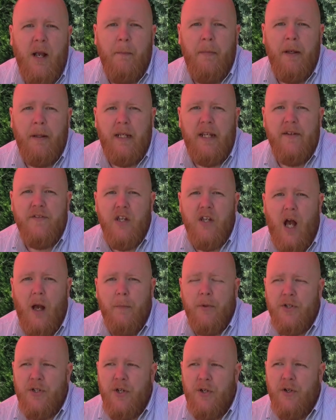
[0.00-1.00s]
but gives
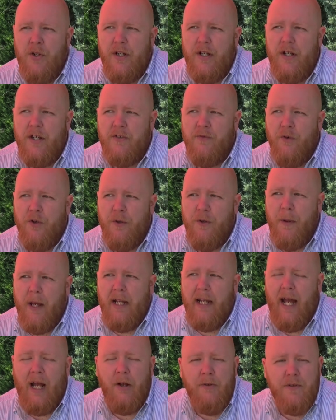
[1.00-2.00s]
opportunities for
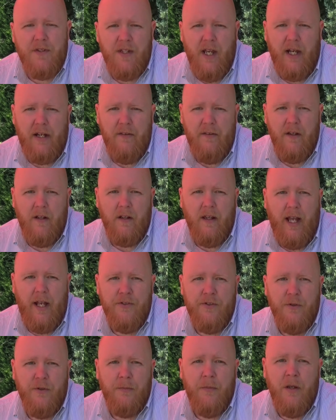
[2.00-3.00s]
debate outside of the
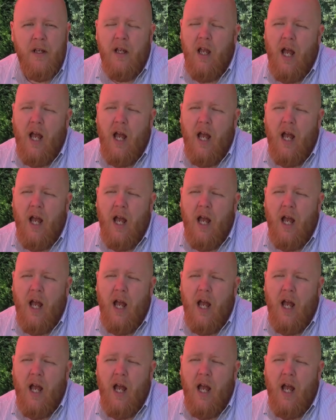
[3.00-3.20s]
classroom,